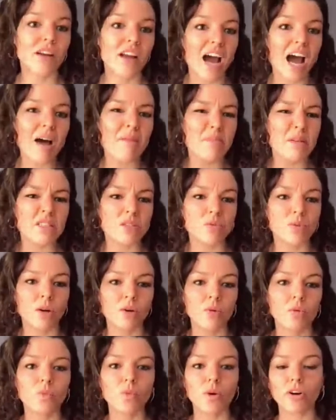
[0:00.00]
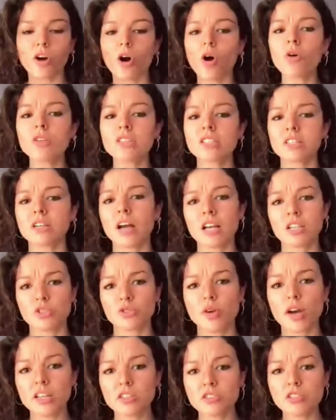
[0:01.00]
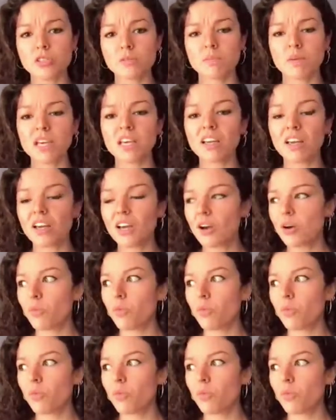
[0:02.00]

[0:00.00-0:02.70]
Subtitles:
what happens when we're older and try to speak,